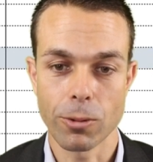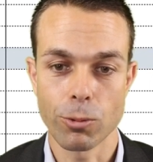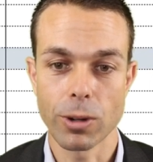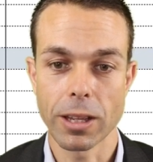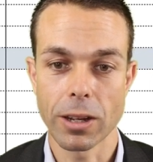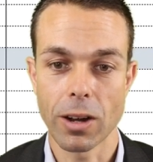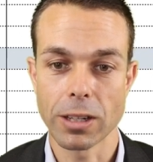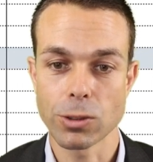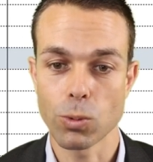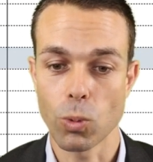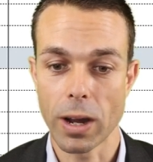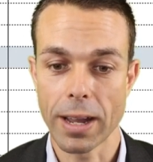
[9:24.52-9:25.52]
really
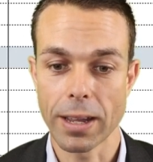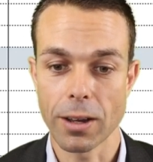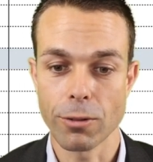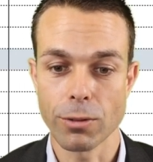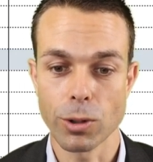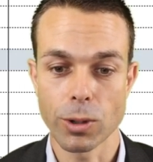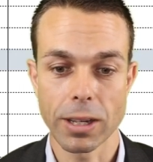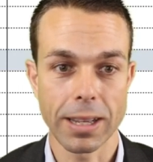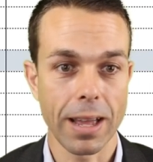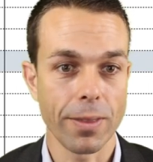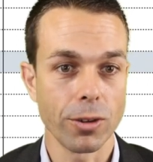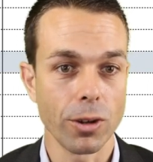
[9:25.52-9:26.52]
nice way of
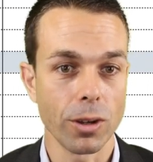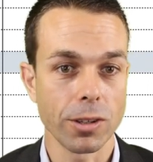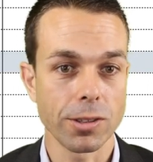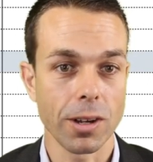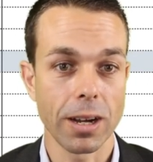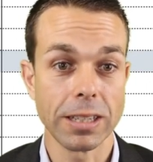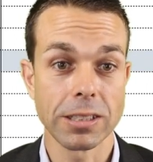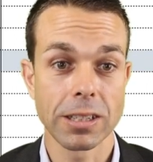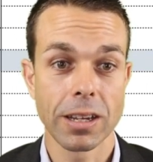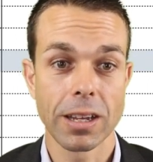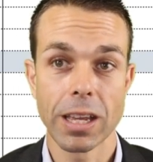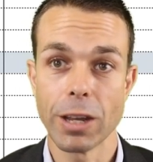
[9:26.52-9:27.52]
looking at the dollar signs.
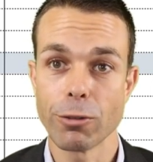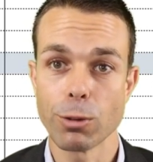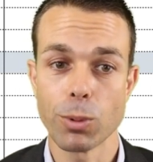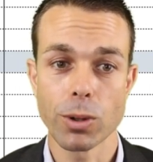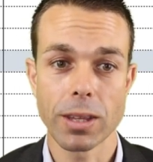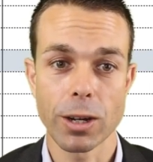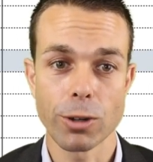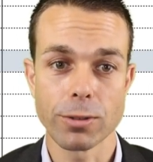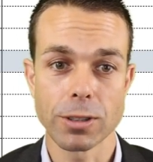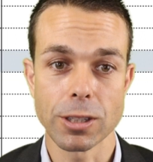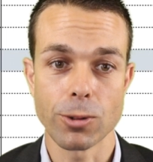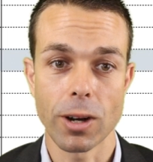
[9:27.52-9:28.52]
If we put that
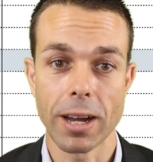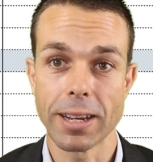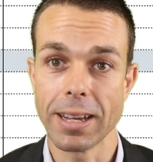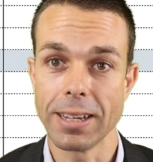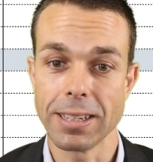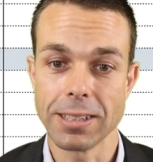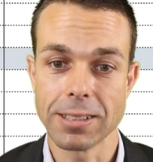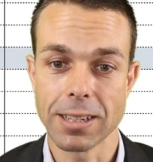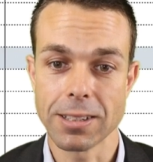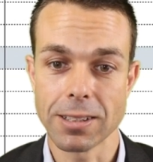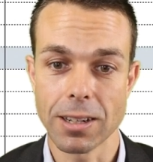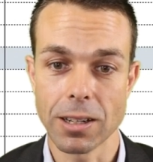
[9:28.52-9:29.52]
over to the right and
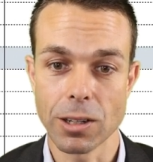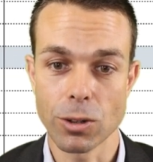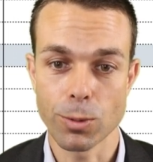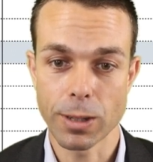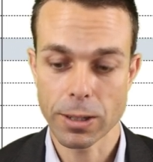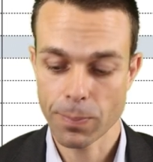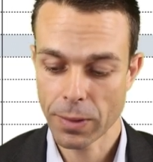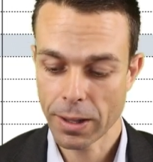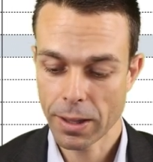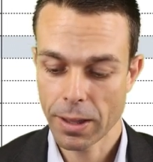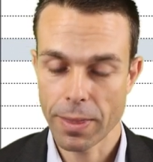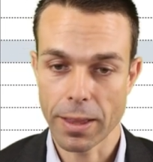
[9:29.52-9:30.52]
indent it a little bit,
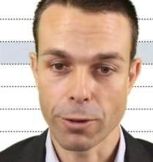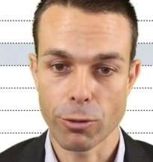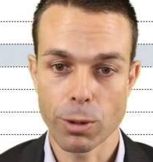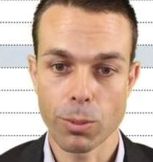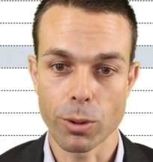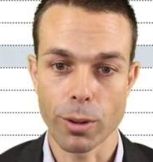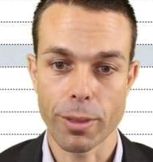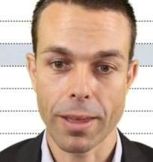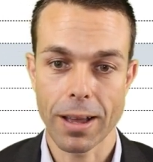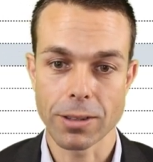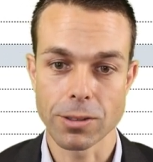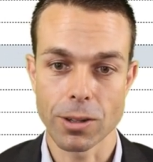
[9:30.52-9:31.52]
then if we put
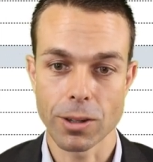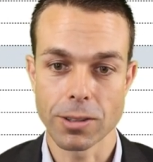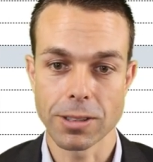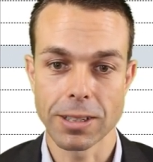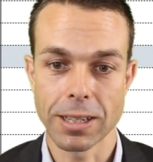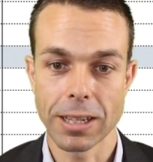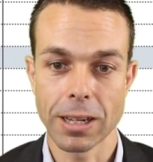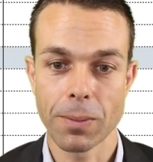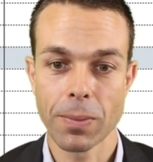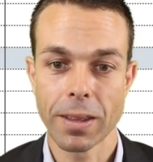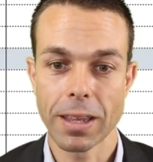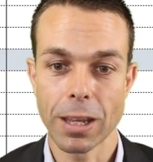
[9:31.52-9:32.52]
$1,000 in
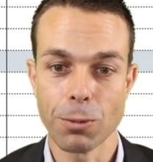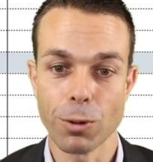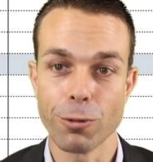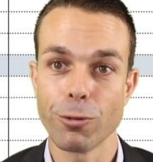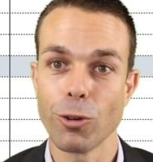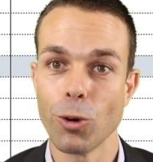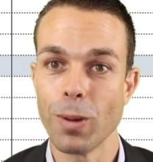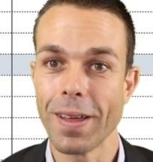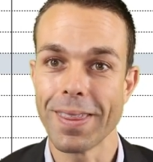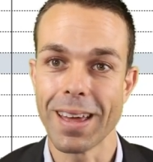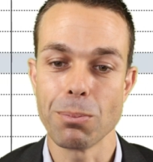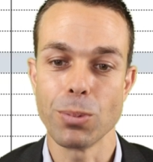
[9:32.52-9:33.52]
here, it will
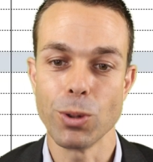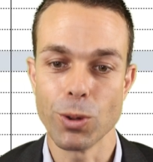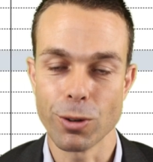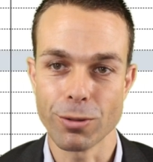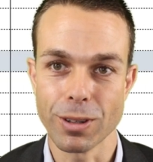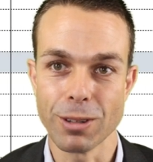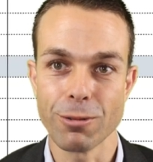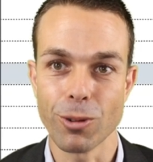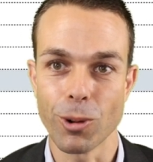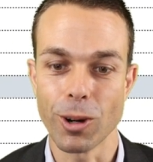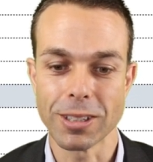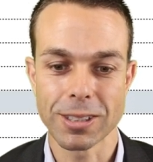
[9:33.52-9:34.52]
format that beautifully
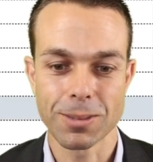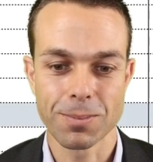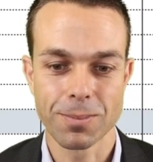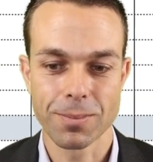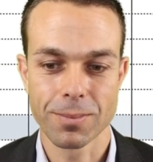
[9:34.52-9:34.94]
for us.